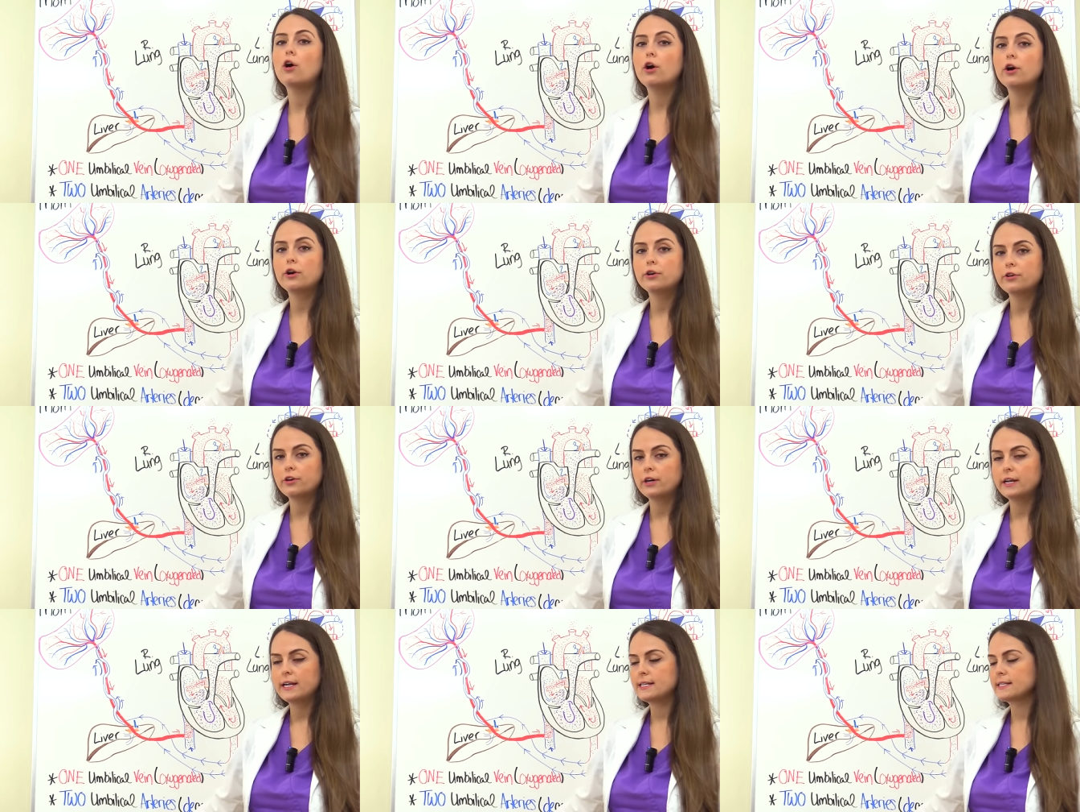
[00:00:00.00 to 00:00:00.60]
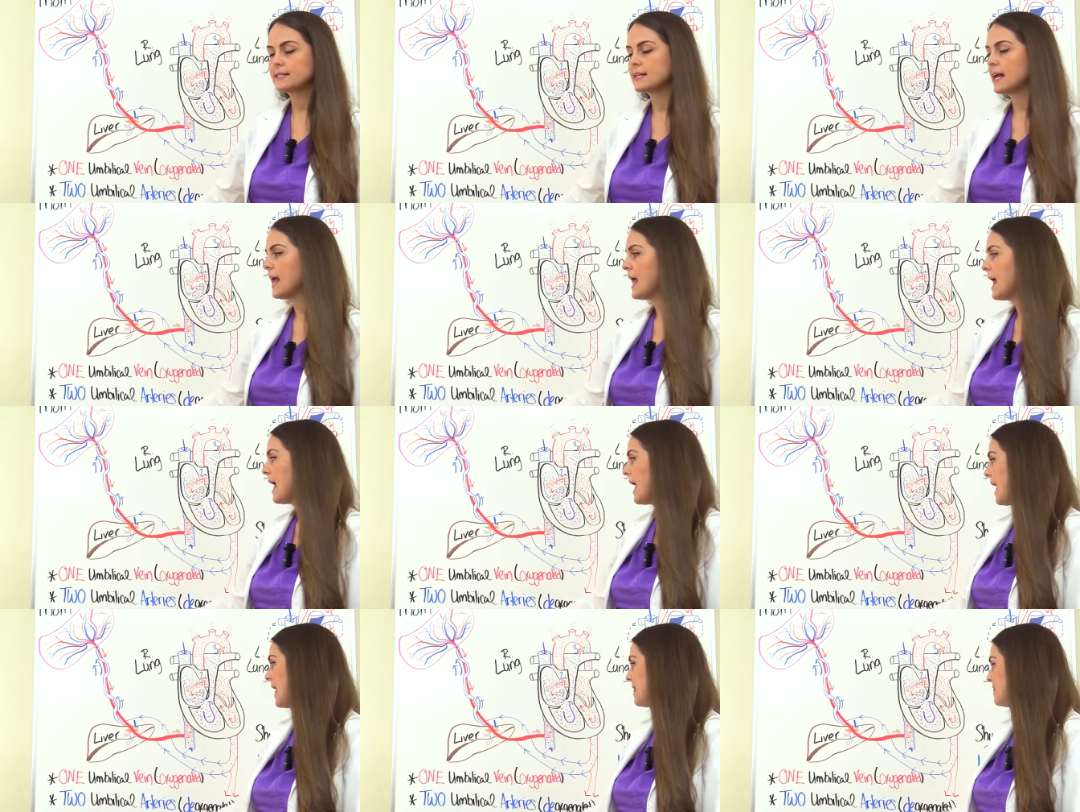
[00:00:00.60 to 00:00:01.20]
arteries,
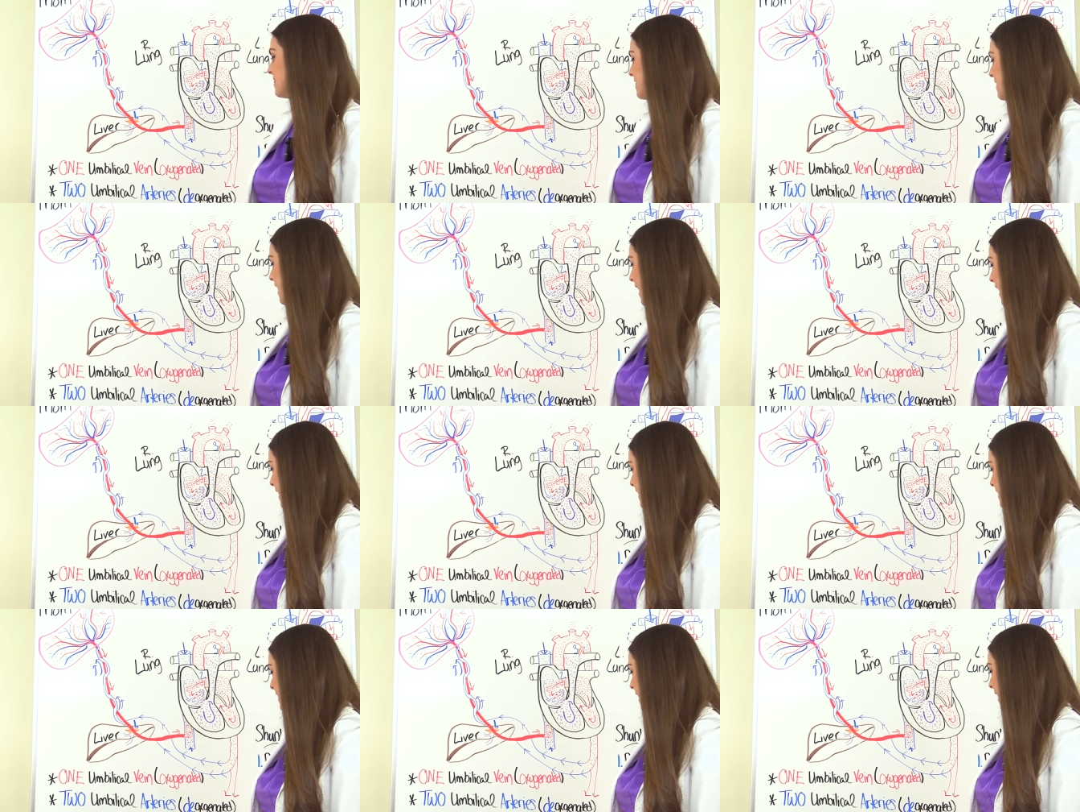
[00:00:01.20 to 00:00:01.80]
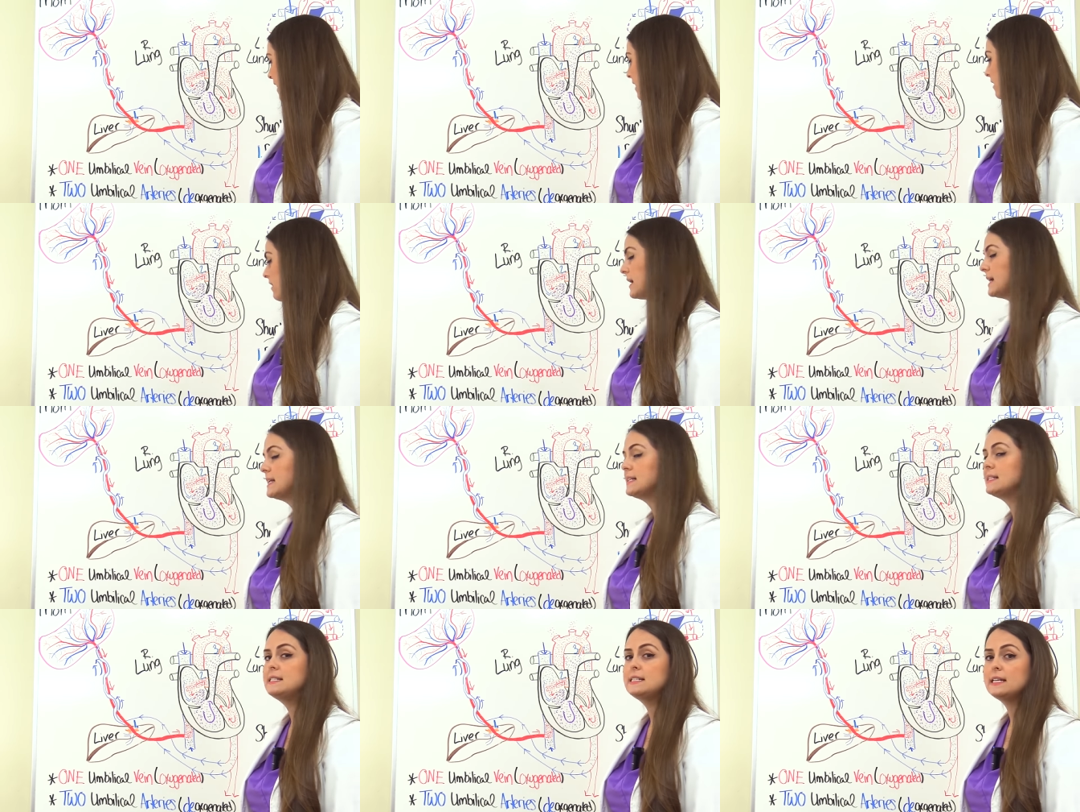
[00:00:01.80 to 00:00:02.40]
and they
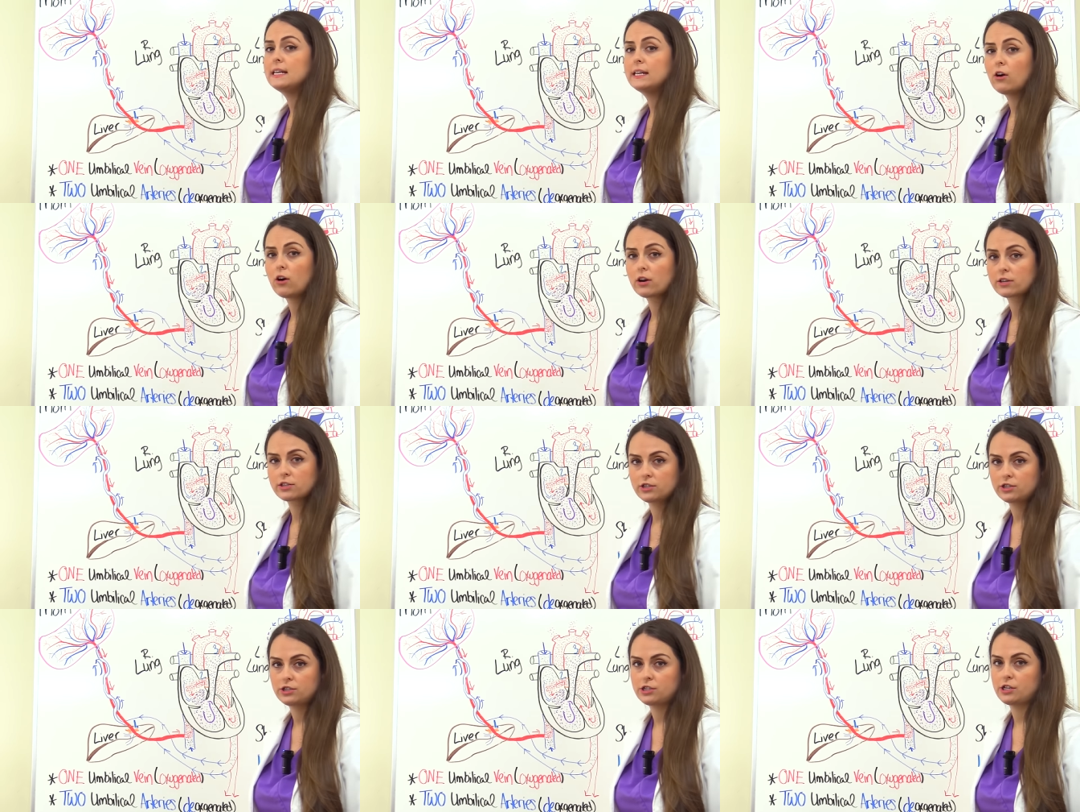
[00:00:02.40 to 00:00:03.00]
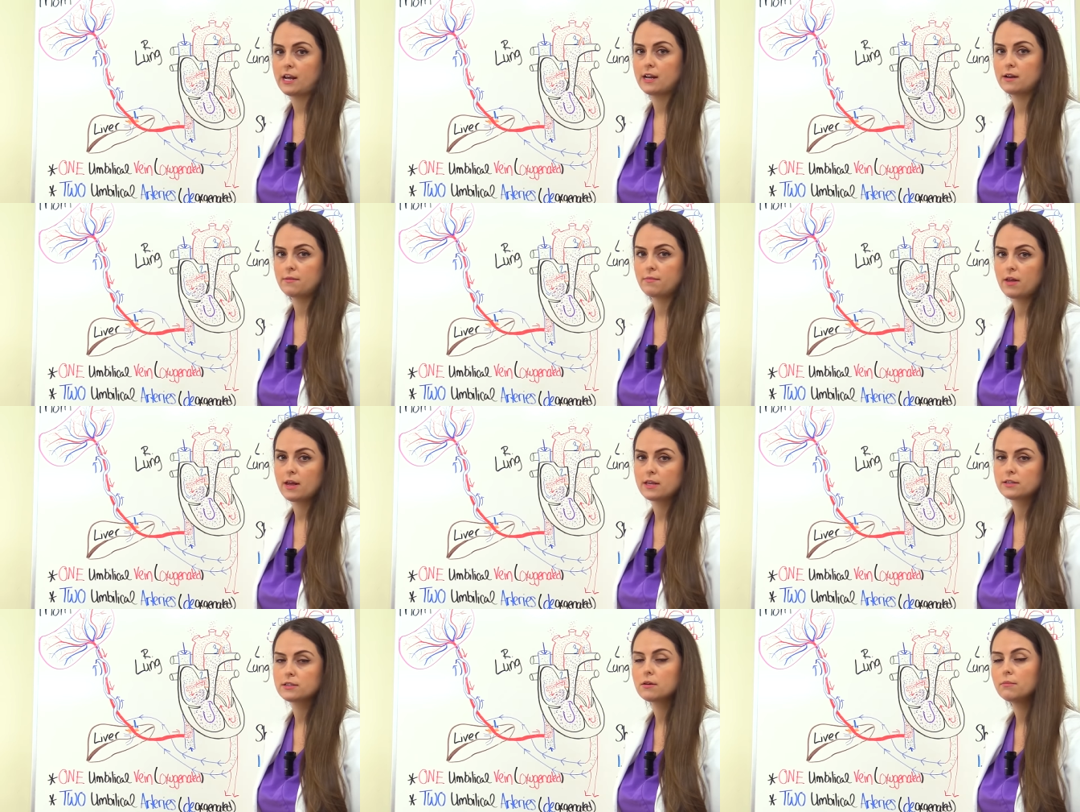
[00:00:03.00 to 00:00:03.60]
carry deoxygenated
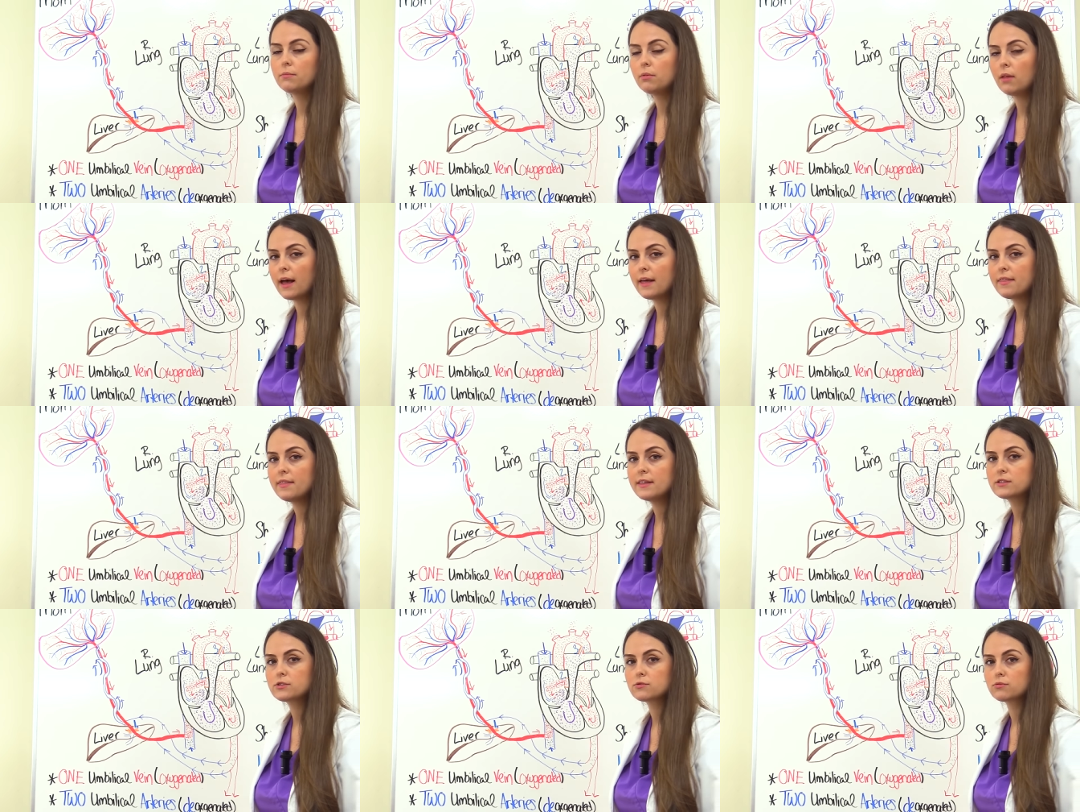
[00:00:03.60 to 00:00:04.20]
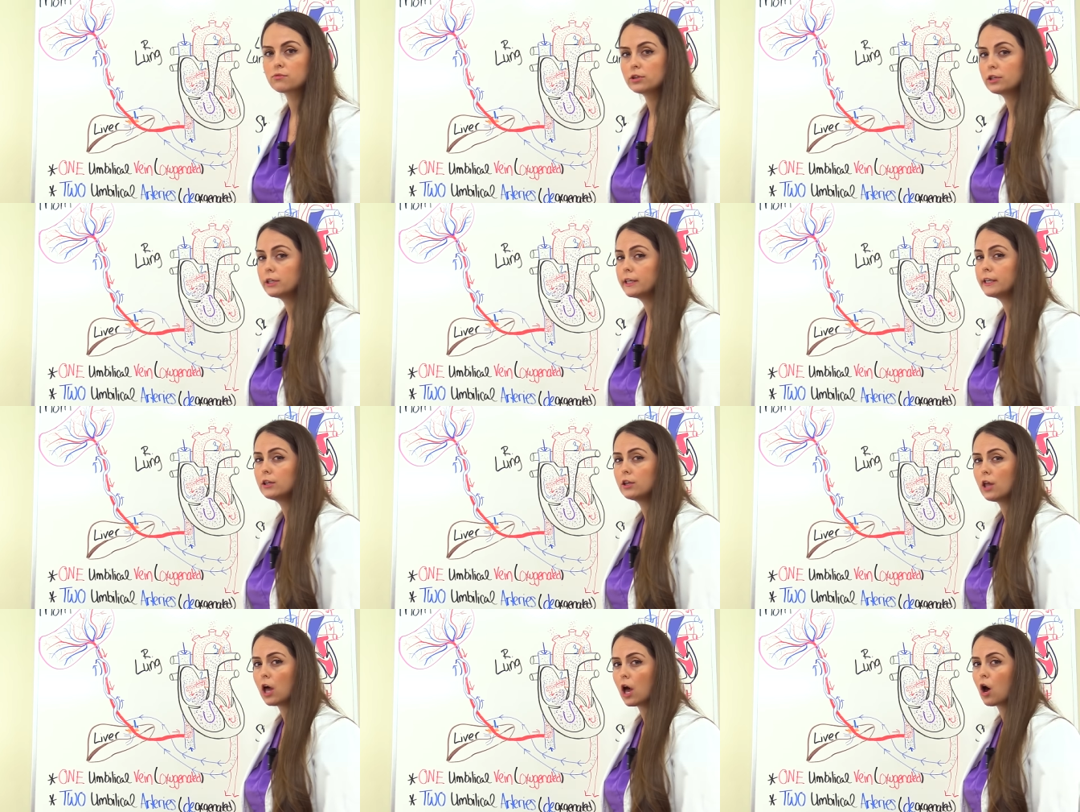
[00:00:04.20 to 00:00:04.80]
blood, so blood that's
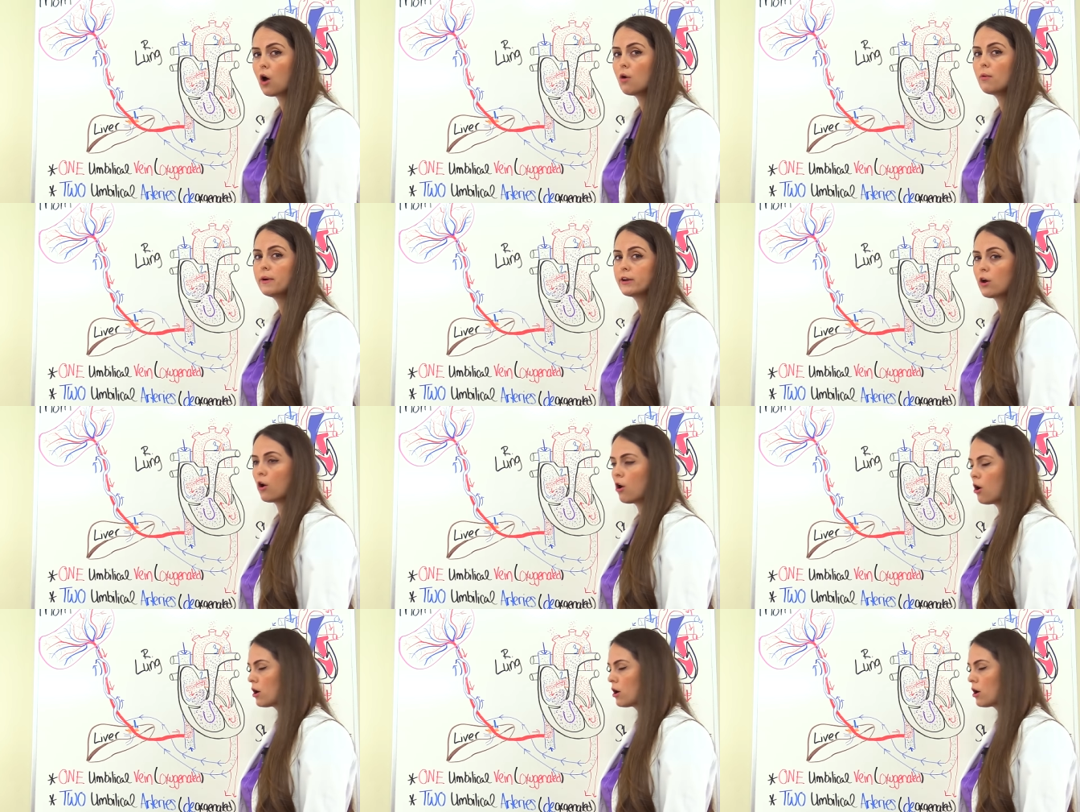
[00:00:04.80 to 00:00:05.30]
really low in